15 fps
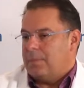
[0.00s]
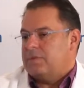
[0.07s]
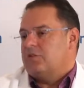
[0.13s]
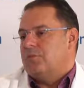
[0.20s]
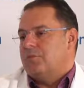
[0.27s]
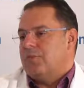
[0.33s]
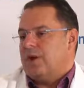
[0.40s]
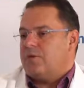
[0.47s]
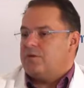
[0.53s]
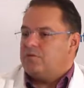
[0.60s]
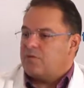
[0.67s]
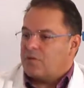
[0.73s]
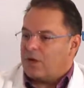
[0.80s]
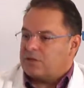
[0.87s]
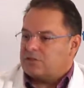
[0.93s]
So very
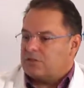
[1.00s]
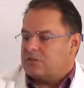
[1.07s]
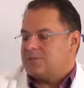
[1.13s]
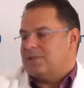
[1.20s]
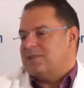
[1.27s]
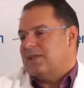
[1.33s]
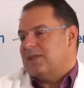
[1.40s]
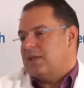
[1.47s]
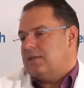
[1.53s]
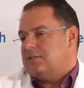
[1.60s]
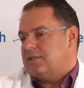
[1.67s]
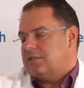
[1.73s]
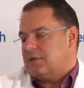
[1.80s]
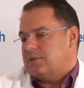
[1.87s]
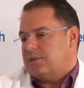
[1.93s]
infectious, but the
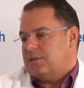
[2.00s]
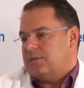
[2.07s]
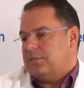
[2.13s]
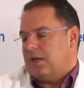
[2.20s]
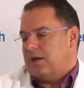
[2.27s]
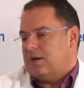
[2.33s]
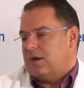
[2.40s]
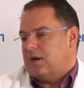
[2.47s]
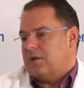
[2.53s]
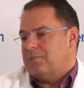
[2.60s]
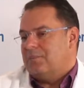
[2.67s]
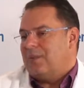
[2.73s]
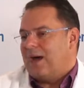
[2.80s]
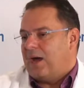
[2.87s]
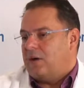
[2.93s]
cases are
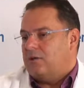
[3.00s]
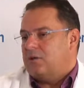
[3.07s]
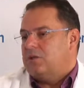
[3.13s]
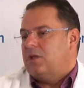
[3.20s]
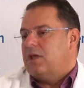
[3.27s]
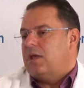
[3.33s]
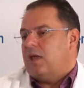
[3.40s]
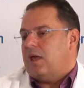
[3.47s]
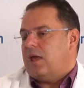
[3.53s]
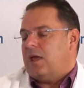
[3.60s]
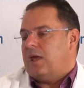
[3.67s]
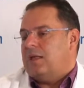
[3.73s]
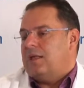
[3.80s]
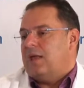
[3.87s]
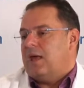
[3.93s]
mild.
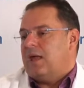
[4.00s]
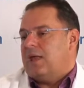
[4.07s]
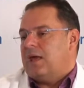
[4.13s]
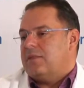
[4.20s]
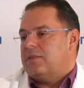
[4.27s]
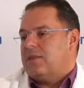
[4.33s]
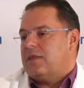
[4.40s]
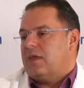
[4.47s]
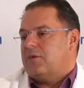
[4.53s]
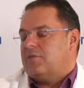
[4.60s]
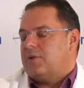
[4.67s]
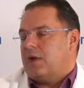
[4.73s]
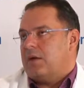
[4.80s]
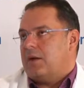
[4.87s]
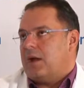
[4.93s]
And I
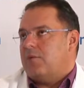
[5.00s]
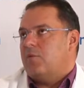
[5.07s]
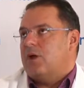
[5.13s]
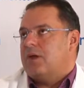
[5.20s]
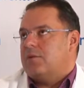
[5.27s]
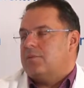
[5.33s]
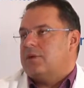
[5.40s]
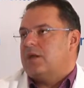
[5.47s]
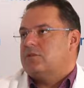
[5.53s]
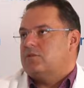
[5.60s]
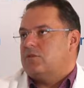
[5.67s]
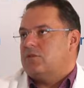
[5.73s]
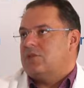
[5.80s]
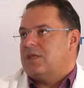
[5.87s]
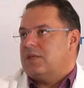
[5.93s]
think I want everybody
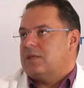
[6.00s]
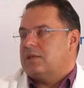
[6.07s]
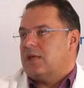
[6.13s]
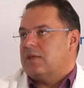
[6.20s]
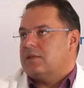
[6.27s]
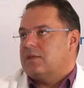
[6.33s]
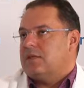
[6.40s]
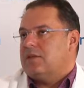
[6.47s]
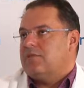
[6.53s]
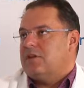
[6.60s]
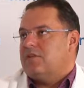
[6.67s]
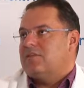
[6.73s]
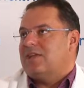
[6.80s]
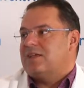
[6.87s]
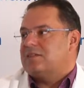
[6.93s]
to think that
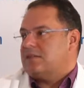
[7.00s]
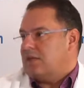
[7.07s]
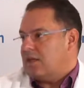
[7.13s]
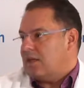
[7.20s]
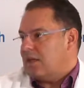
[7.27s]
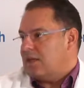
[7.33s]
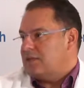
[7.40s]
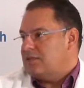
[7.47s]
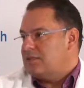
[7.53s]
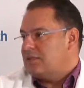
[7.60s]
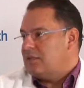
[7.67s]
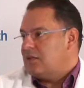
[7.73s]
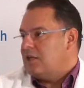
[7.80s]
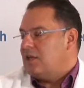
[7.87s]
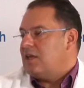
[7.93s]
even if that's the case,
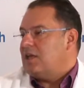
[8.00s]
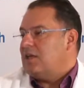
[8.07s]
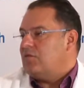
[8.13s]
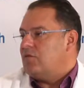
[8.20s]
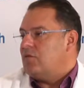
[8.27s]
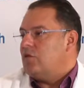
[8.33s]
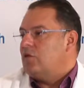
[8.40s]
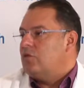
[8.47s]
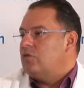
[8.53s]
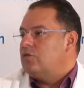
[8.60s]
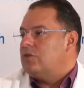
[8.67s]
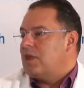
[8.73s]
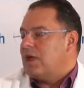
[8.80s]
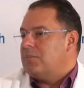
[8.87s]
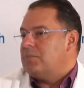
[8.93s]
if you
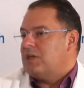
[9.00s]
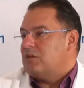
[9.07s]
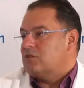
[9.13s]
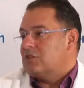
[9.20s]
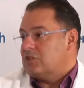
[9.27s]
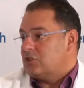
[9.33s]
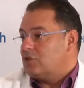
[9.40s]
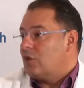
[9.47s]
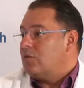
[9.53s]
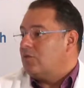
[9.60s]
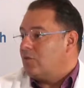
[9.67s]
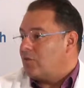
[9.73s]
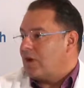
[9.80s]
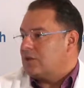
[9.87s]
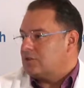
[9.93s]
then, because it's so
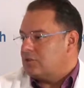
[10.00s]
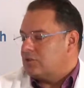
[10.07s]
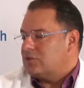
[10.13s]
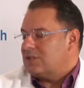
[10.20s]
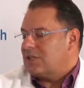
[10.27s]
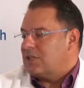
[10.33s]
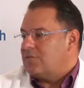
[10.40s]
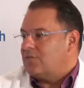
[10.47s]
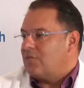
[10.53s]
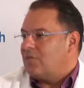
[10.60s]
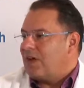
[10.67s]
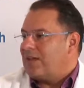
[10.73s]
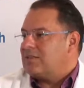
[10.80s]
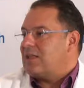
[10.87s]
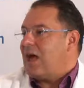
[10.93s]
infectious,
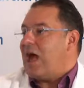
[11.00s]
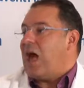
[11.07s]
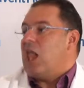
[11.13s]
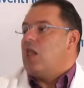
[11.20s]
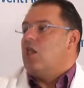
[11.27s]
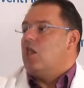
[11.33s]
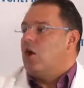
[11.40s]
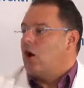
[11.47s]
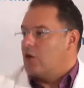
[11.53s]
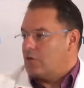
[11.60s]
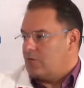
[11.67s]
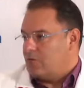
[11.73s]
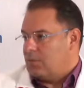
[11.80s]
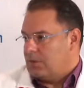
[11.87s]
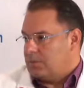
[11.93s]
infect a lot
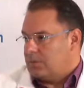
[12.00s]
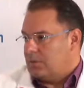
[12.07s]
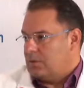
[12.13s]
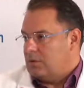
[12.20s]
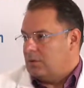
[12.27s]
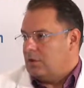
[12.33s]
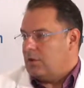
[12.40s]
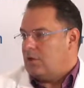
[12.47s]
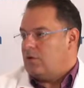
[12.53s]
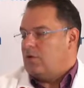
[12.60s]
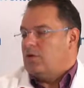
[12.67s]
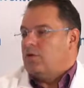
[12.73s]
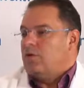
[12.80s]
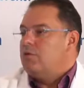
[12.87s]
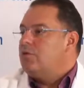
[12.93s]
of people,
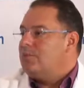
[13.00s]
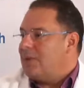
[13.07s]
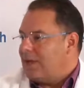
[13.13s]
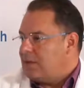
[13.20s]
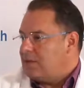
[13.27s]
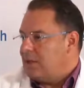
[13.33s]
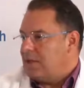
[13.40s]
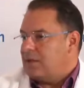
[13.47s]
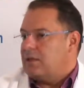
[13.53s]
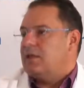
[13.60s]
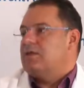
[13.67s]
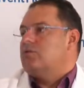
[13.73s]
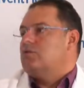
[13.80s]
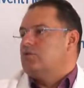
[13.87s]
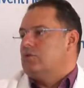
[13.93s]
you may then
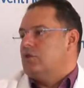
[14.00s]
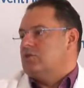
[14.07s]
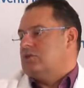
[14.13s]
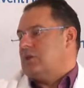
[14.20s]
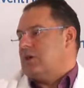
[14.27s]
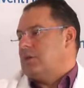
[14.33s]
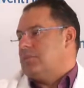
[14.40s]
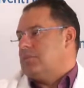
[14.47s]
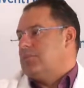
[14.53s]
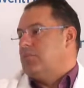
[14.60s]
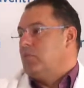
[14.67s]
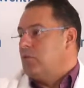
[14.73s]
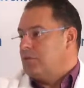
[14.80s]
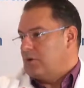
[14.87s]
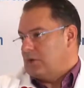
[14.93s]
get to those that are
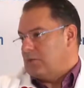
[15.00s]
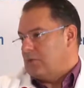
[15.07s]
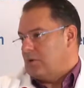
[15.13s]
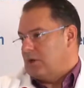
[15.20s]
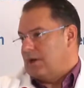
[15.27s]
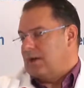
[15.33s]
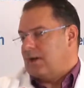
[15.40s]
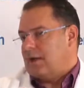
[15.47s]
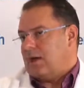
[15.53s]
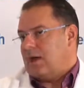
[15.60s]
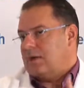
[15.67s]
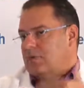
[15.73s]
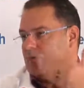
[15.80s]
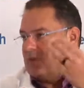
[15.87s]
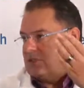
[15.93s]
vulnerable and at a
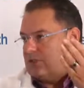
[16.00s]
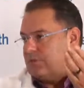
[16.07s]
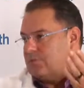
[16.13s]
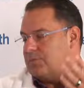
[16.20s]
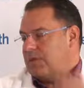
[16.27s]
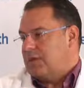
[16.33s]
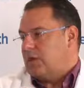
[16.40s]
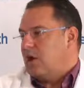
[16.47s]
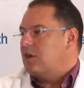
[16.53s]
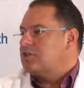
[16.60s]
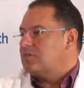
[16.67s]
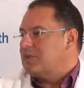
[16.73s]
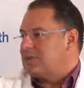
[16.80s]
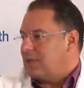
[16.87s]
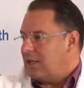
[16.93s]
high risk of being
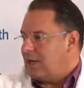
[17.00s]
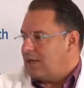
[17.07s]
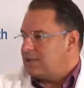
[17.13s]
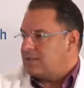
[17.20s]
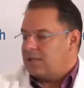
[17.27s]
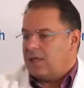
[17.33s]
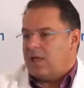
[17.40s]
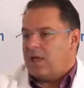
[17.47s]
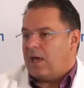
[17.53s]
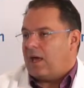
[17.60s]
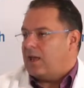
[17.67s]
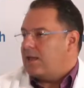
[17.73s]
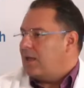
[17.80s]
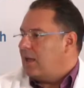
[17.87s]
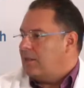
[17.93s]
hospitalized
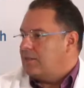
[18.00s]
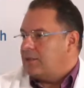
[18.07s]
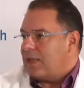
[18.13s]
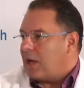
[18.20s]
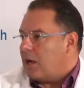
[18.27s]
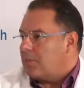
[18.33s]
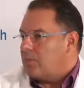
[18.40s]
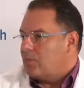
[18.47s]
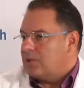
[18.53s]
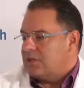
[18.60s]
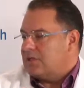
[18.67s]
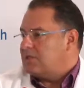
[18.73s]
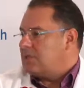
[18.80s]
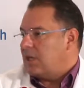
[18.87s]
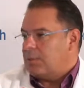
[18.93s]
and end up with
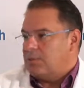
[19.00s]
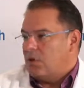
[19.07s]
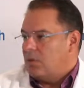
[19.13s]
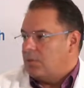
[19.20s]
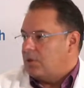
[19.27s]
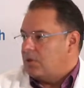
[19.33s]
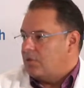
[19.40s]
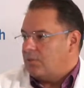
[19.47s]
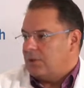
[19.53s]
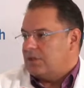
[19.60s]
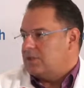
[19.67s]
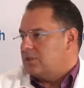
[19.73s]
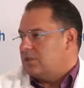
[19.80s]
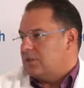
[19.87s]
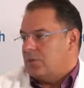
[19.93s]
the same number of
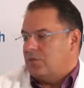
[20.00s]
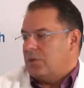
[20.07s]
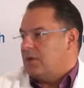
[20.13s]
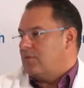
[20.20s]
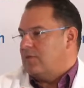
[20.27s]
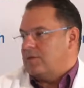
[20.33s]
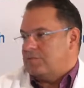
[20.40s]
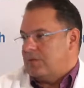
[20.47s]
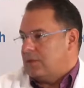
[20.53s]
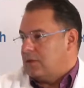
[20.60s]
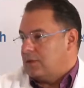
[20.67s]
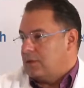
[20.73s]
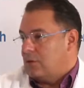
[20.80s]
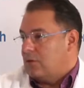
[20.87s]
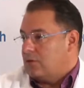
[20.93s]
patients that we have
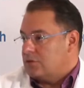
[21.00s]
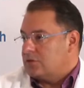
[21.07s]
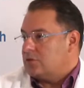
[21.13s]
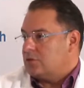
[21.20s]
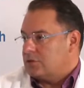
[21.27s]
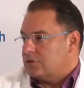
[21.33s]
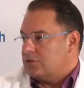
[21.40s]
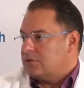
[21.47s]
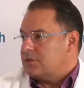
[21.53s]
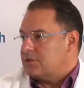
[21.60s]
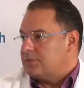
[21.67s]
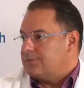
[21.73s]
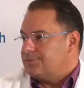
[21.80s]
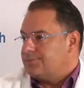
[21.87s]
admitted in other surges.